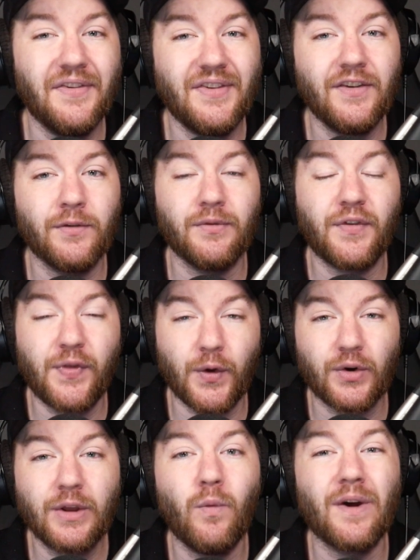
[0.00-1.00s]
the season was
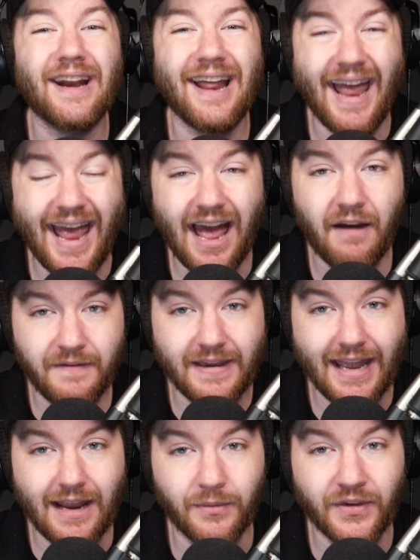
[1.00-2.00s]
31.5
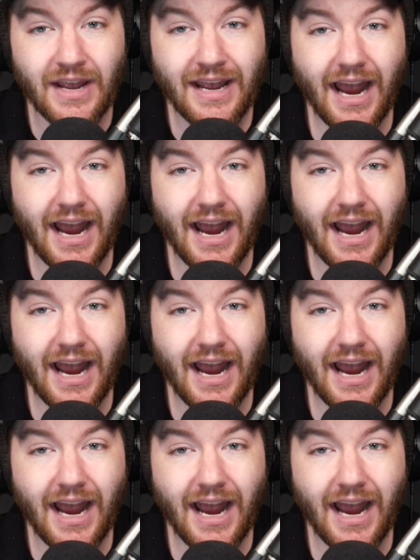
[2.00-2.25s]
games,